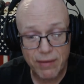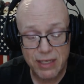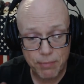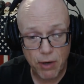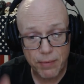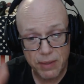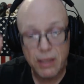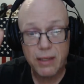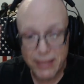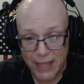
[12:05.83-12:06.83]
this problem,
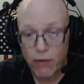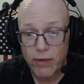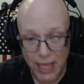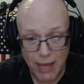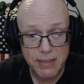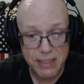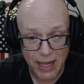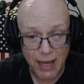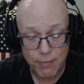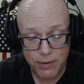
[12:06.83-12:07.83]
tell
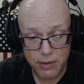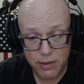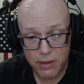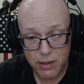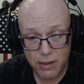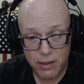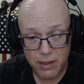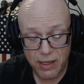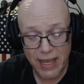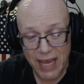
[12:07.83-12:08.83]
CampSnap.
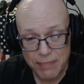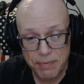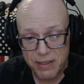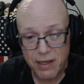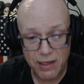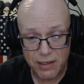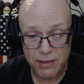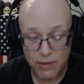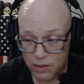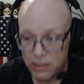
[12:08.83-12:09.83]
It has to be
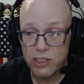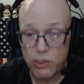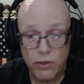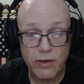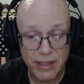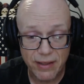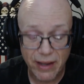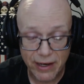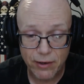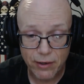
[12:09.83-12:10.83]
done sooner than
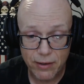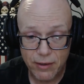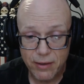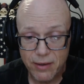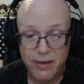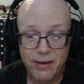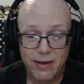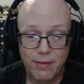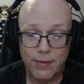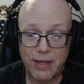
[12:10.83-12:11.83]
later
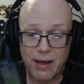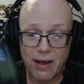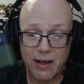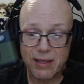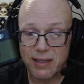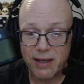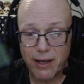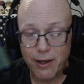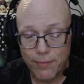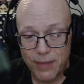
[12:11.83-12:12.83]
because
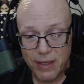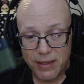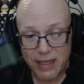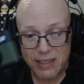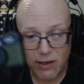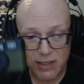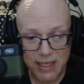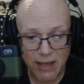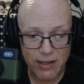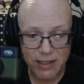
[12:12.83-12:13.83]
they start
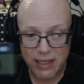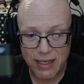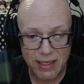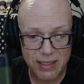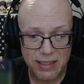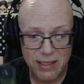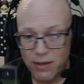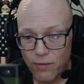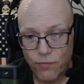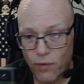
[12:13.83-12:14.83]
selling these
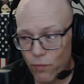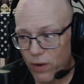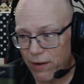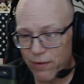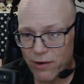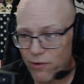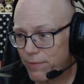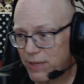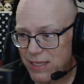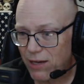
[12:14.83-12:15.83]
for whatever they're going to
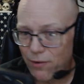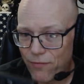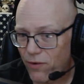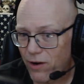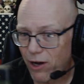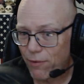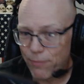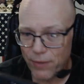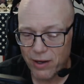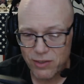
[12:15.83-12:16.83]
be selling them for
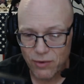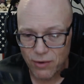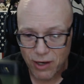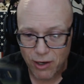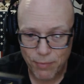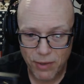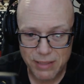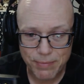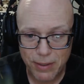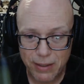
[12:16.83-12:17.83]
$100 or
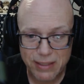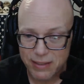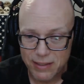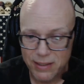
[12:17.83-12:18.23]
100+ bucks.